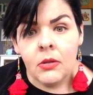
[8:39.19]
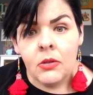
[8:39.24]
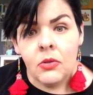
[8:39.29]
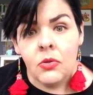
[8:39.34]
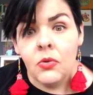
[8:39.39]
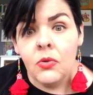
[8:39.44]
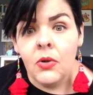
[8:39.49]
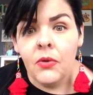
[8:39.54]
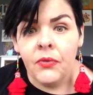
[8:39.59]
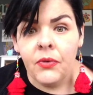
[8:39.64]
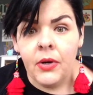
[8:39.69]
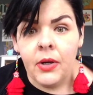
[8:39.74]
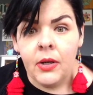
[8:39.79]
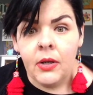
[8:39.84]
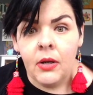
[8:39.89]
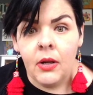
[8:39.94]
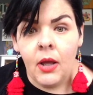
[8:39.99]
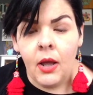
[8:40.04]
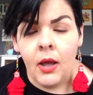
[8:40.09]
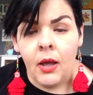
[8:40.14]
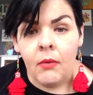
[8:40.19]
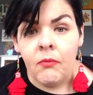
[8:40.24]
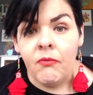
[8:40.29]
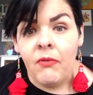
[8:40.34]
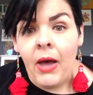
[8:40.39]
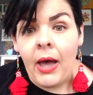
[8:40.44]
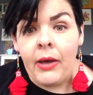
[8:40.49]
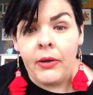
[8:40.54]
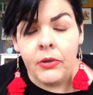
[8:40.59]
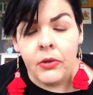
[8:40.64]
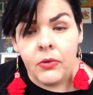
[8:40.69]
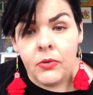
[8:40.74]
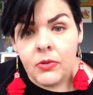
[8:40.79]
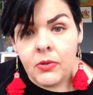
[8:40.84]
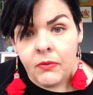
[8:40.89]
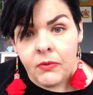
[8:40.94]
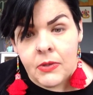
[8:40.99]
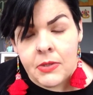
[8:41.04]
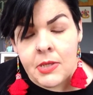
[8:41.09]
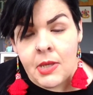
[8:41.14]
two different values
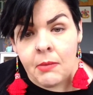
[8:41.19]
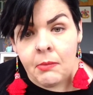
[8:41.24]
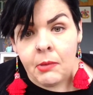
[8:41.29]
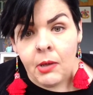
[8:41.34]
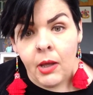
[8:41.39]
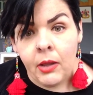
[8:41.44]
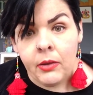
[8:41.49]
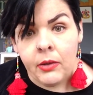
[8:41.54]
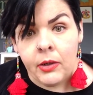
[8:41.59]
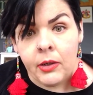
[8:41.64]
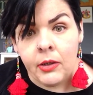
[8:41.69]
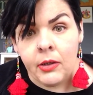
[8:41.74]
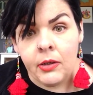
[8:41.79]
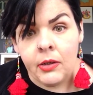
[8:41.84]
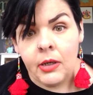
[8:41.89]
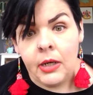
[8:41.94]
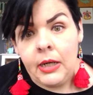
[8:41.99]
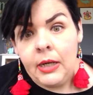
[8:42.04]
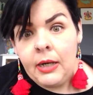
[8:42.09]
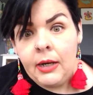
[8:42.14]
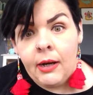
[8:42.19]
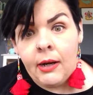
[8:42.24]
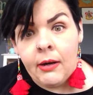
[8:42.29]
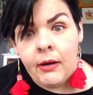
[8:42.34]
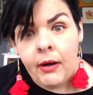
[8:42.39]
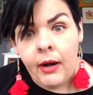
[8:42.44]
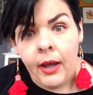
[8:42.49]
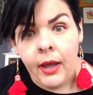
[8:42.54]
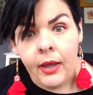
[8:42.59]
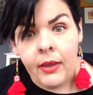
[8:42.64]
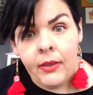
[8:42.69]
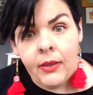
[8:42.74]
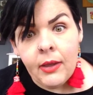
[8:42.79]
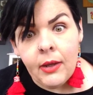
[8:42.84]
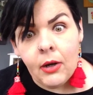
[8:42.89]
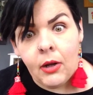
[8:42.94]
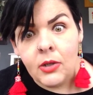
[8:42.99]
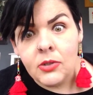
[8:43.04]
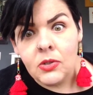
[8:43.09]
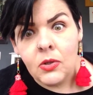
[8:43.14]
of the same color in an area
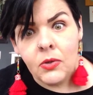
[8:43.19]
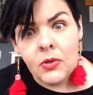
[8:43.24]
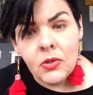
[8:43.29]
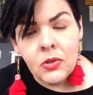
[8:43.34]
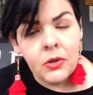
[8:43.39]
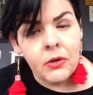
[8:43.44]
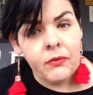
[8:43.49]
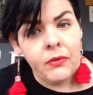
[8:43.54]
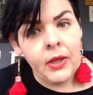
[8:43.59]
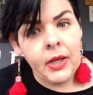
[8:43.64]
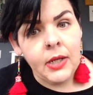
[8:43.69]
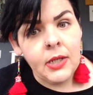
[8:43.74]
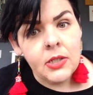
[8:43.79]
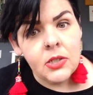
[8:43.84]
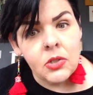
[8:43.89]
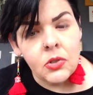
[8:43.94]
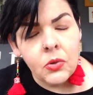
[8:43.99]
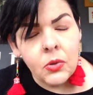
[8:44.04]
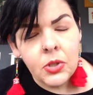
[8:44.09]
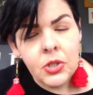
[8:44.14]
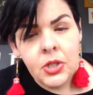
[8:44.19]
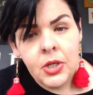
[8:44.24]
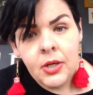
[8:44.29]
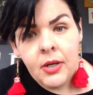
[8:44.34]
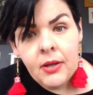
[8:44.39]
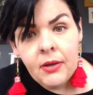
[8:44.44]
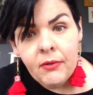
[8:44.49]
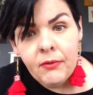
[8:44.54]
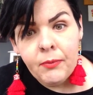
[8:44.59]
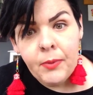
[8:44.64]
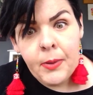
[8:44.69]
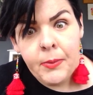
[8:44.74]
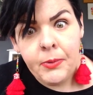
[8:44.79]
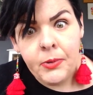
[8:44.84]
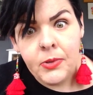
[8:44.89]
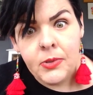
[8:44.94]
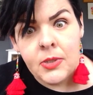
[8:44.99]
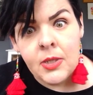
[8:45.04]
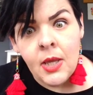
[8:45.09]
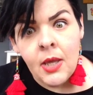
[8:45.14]
that also is sort of like a distortion of
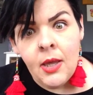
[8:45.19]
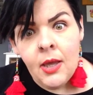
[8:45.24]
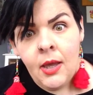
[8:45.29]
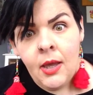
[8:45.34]
people's